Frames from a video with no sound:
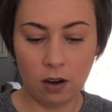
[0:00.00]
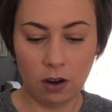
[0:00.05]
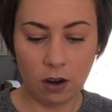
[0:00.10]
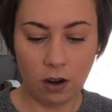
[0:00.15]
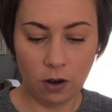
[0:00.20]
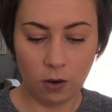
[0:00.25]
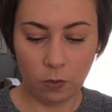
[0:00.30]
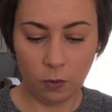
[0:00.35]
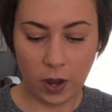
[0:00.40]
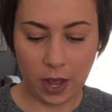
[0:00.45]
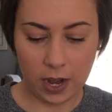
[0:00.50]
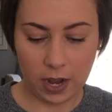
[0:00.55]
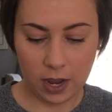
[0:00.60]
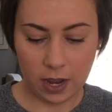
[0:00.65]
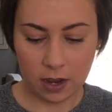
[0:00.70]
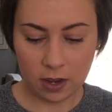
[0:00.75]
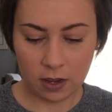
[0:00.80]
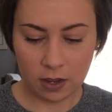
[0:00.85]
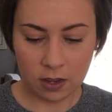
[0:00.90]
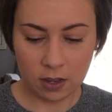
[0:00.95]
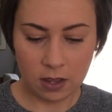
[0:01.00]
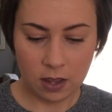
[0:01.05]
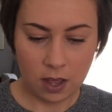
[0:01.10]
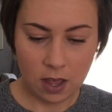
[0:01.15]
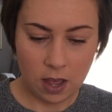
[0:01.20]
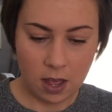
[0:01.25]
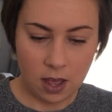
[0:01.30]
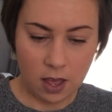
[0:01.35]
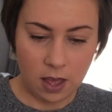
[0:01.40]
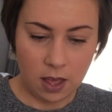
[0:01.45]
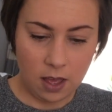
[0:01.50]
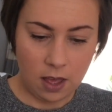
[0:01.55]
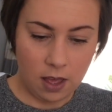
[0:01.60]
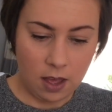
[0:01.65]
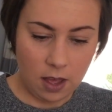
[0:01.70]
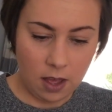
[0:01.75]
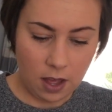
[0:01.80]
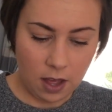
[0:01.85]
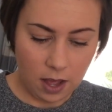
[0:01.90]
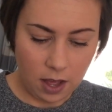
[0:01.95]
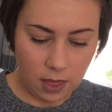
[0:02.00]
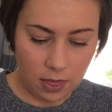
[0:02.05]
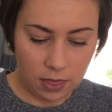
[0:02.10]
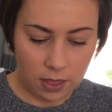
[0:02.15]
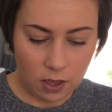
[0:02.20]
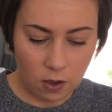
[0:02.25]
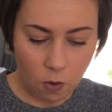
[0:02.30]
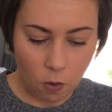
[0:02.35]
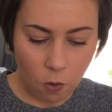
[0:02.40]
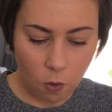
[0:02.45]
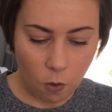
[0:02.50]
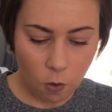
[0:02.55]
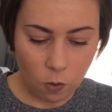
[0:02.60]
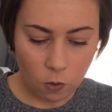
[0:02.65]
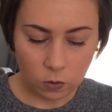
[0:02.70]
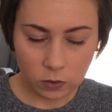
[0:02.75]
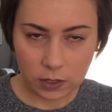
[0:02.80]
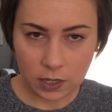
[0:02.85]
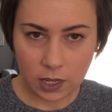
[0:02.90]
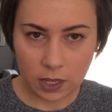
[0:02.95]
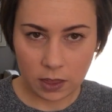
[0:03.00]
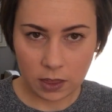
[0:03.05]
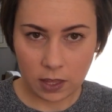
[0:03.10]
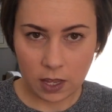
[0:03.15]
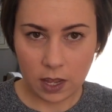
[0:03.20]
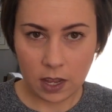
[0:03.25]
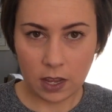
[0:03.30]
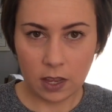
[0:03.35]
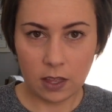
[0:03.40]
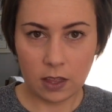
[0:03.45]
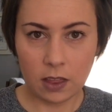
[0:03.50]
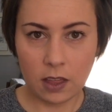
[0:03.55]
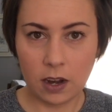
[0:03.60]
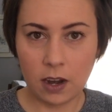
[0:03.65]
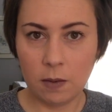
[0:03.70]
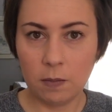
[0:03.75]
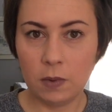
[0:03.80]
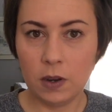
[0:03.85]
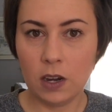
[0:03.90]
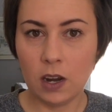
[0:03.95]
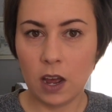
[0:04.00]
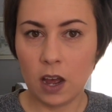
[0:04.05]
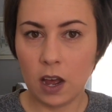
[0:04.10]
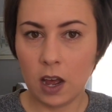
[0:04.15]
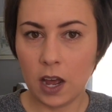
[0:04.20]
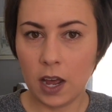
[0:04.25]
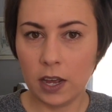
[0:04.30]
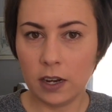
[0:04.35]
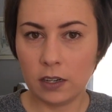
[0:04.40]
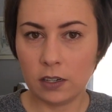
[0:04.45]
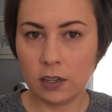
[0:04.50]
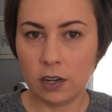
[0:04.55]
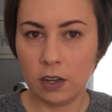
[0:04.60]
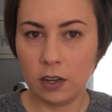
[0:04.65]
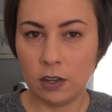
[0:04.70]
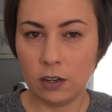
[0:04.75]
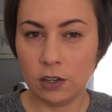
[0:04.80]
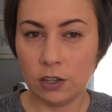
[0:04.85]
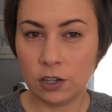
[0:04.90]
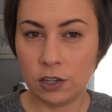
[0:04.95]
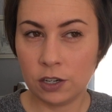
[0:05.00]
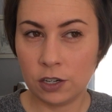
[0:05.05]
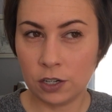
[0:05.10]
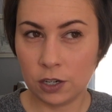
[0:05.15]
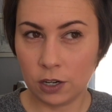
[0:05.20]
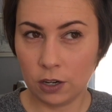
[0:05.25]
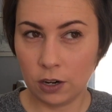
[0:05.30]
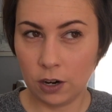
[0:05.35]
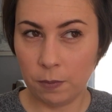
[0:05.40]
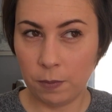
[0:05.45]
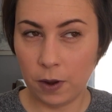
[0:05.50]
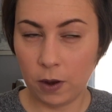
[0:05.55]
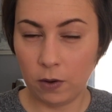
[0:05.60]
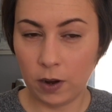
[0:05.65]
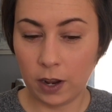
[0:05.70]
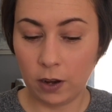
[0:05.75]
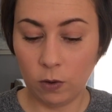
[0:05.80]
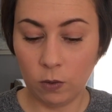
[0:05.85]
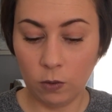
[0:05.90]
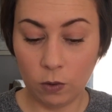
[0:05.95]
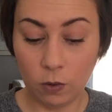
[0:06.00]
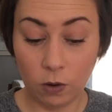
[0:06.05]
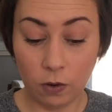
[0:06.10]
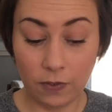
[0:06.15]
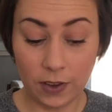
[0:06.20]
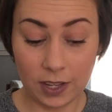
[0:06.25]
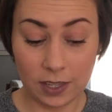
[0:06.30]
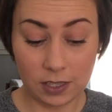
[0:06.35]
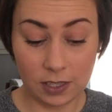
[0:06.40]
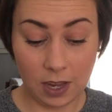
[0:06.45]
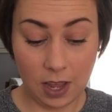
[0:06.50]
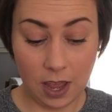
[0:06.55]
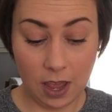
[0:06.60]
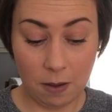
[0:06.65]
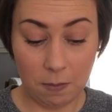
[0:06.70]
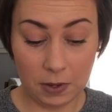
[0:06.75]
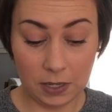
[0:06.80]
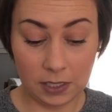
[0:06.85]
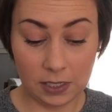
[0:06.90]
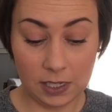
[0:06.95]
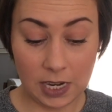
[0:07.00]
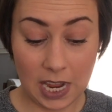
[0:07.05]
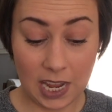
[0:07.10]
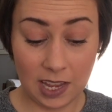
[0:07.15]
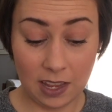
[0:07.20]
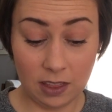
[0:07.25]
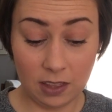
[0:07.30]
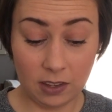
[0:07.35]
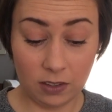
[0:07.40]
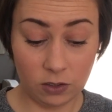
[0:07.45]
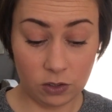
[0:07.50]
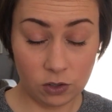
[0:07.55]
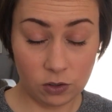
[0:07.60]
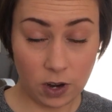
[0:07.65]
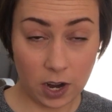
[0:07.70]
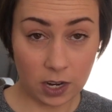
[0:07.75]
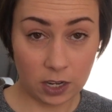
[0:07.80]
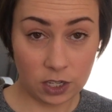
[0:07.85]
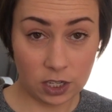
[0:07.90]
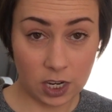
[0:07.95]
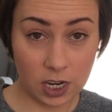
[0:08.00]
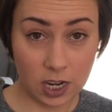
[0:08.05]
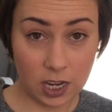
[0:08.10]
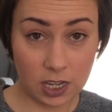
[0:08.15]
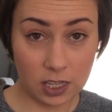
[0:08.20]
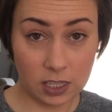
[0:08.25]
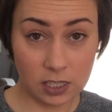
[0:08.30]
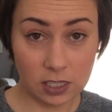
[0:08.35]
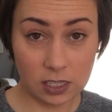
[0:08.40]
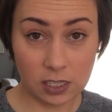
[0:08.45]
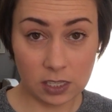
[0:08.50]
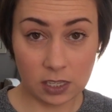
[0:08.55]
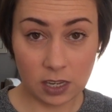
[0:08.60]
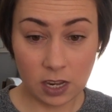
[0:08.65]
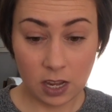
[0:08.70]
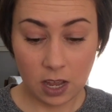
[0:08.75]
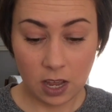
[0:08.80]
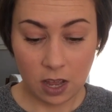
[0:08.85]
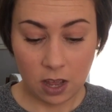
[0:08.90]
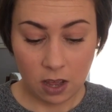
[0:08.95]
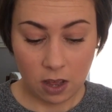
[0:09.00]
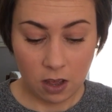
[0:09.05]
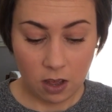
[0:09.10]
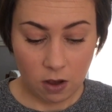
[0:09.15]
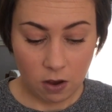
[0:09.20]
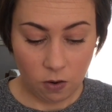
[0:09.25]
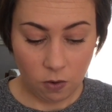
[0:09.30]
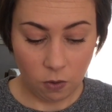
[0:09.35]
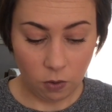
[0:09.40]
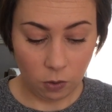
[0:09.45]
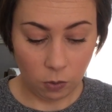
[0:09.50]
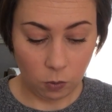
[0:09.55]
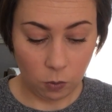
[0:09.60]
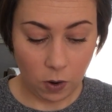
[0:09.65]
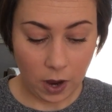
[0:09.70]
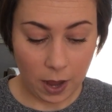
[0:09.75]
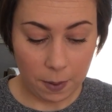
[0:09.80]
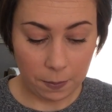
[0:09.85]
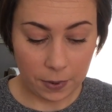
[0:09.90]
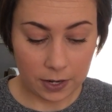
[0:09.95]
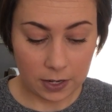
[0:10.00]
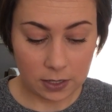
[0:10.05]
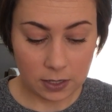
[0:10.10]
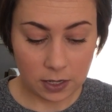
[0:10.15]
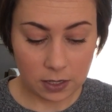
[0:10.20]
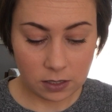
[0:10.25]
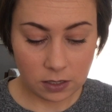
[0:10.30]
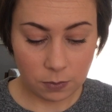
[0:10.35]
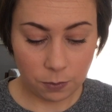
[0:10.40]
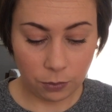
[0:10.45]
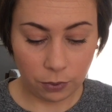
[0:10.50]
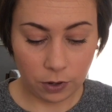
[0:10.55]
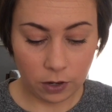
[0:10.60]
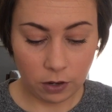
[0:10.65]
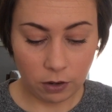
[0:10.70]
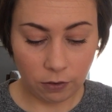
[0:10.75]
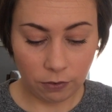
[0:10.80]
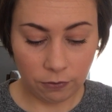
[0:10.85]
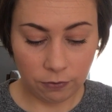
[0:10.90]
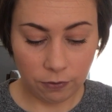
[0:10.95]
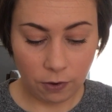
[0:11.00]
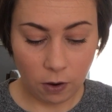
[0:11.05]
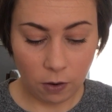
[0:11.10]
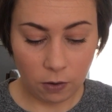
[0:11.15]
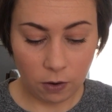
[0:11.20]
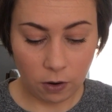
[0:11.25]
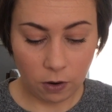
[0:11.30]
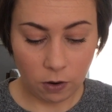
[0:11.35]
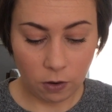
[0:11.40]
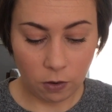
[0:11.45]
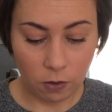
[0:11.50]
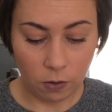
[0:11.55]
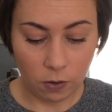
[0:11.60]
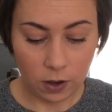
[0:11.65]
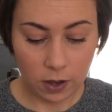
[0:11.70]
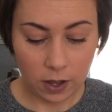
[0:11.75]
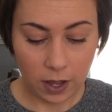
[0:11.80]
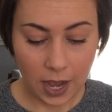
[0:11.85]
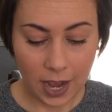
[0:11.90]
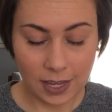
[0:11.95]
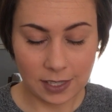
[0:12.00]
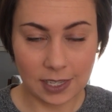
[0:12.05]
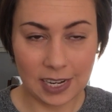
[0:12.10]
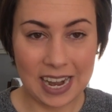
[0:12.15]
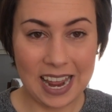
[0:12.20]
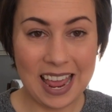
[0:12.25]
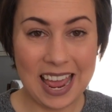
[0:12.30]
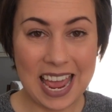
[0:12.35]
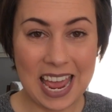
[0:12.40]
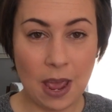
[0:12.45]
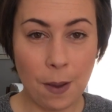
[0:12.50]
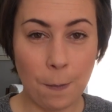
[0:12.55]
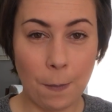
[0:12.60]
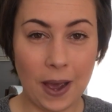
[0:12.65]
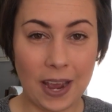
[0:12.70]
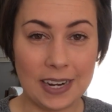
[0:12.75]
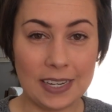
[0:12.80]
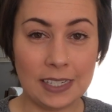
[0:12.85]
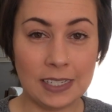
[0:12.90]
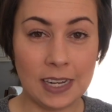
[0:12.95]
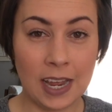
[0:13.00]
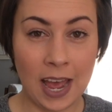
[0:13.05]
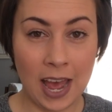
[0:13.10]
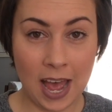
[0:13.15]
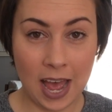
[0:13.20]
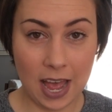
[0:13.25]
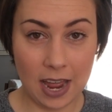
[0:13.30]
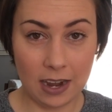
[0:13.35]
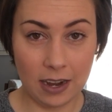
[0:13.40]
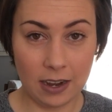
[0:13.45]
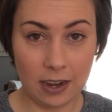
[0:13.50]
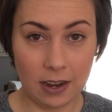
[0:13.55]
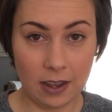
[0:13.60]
our wedding. The only thing that I'm not sure about, I don't know if it's a mistake in the instructions or what, but it says to print your photo as an 8x10.